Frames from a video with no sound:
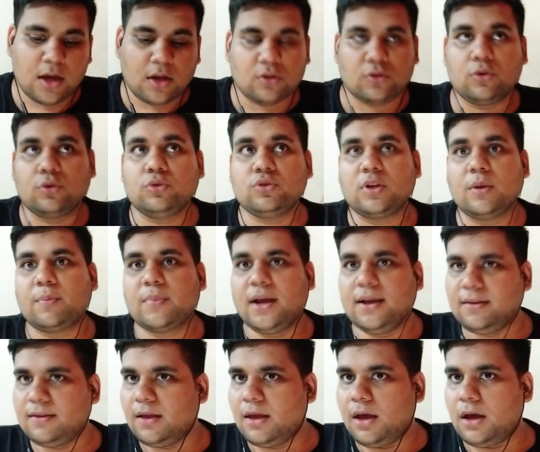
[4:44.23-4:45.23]
So to
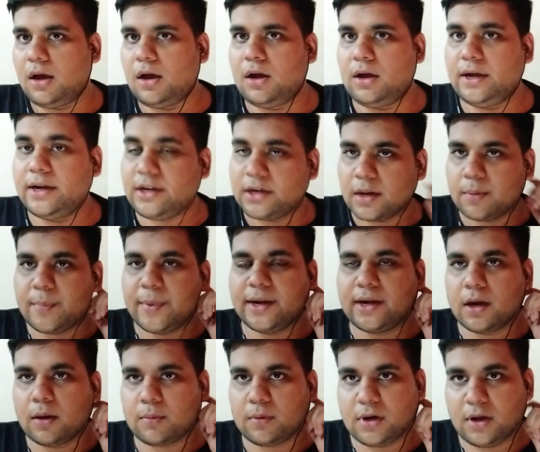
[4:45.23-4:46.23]
summarize,
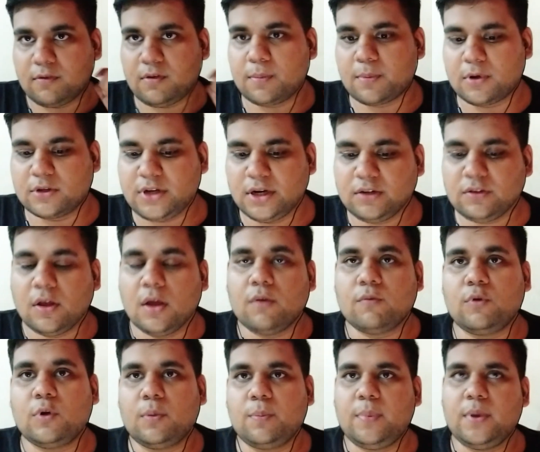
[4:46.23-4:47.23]
intermediate level projects
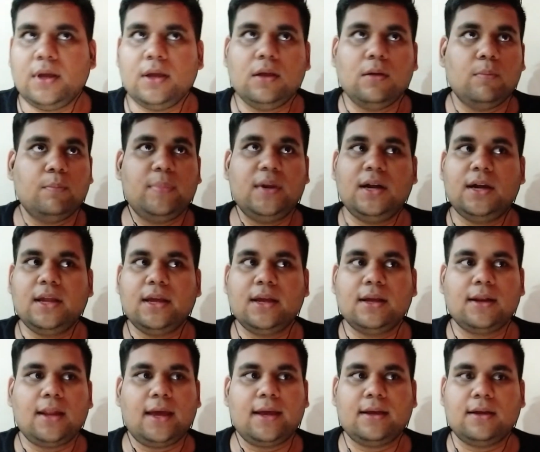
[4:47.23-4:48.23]
would be building
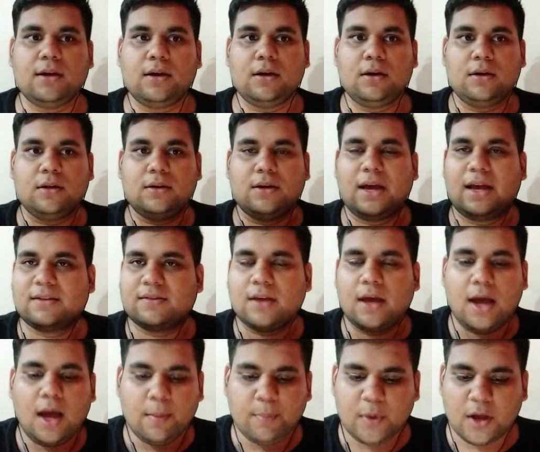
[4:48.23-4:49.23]
like a
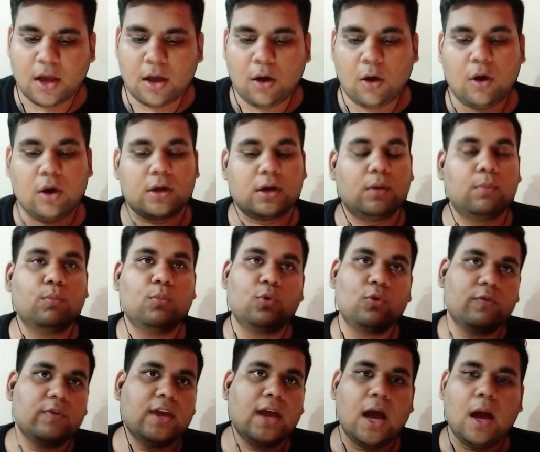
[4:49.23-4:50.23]
NASA app or a
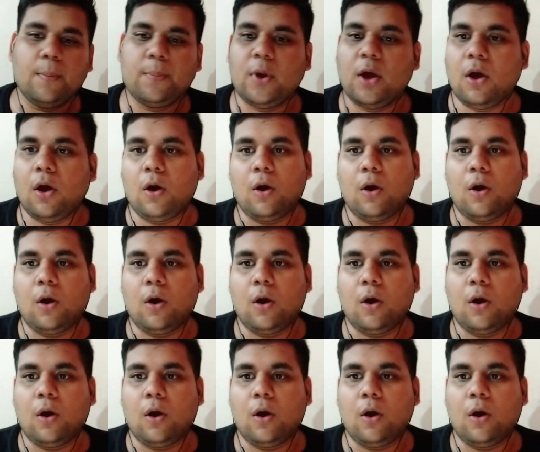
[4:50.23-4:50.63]
movie app,